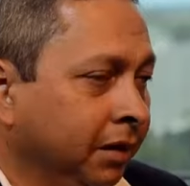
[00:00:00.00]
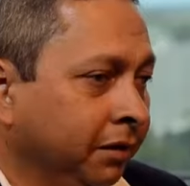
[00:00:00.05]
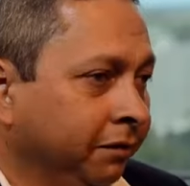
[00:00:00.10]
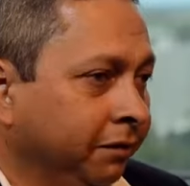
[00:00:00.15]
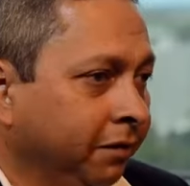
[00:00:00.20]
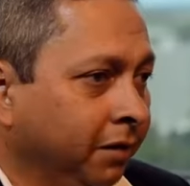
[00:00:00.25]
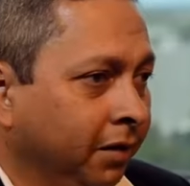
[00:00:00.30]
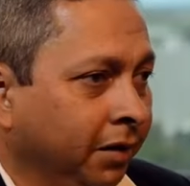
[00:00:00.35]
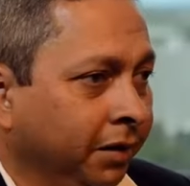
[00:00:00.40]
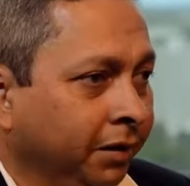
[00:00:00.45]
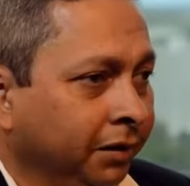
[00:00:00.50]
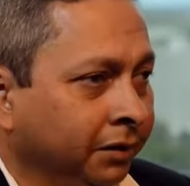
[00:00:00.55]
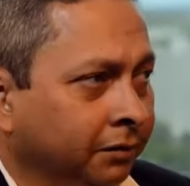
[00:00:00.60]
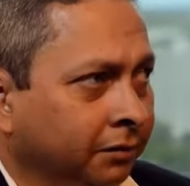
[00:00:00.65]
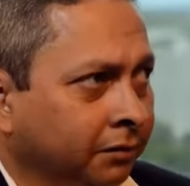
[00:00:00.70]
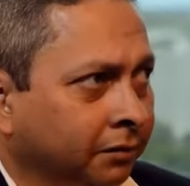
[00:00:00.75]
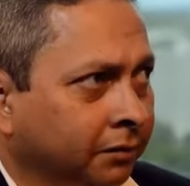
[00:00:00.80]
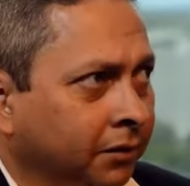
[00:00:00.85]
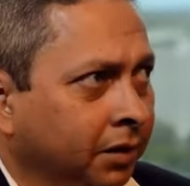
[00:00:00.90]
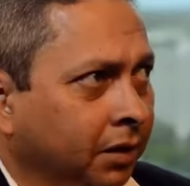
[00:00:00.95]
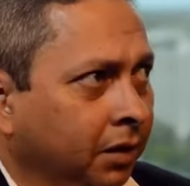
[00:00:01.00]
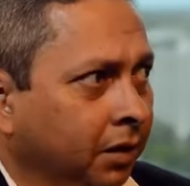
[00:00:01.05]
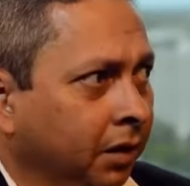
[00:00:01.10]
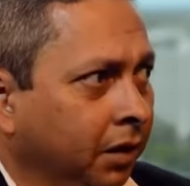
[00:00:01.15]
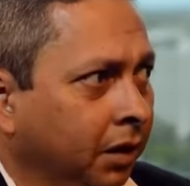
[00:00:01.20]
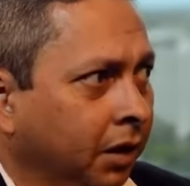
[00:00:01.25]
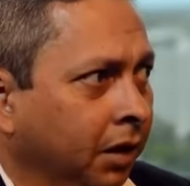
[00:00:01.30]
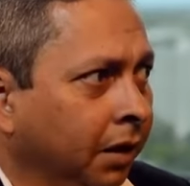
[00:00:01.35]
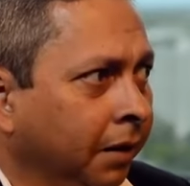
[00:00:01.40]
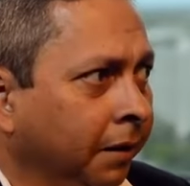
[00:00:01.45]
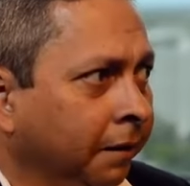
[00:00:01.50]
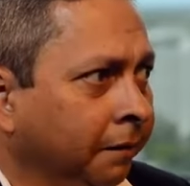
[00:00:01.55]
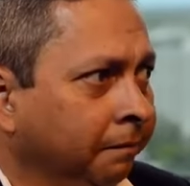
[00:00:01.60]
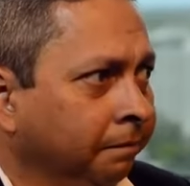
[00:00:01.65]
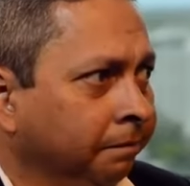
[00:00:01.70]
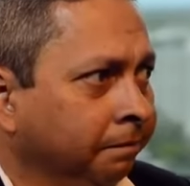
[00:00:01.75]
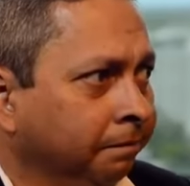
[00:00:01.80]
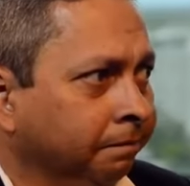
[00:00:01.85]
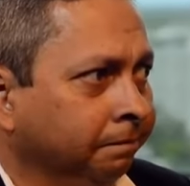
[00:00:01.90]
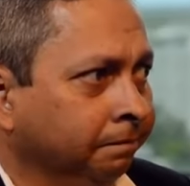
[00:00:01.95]
I found a
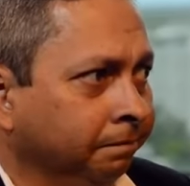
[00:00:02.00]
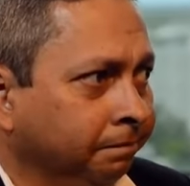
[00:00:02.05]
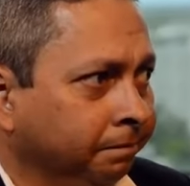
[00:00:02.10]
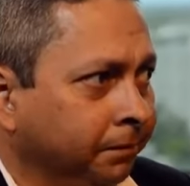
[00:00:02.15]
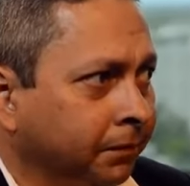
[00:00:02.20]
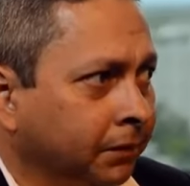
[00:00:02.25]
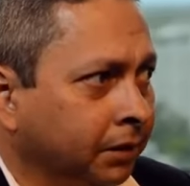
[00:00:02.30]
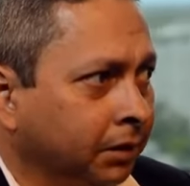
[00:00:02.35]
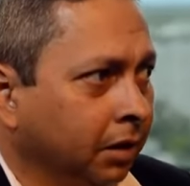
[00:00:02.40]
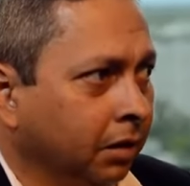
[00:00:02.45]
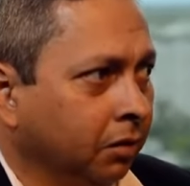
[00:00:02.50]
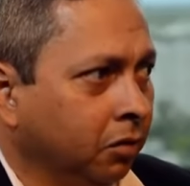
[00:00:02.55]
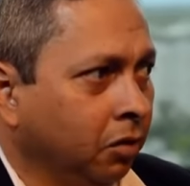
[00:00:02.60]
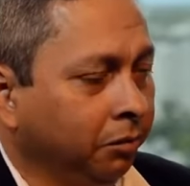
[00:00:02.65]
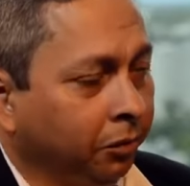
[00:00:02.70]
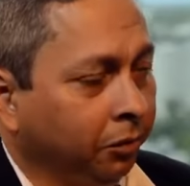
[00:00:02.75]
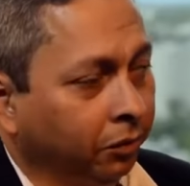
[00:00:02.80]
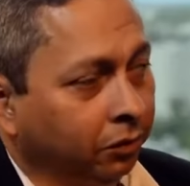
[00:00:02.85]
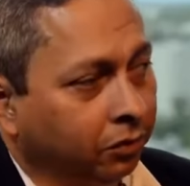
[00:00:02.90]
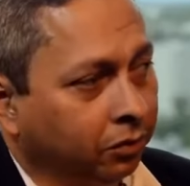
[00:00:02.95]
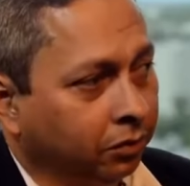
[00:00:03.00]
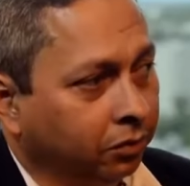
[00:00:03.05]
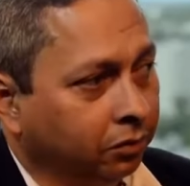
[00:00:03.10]
couple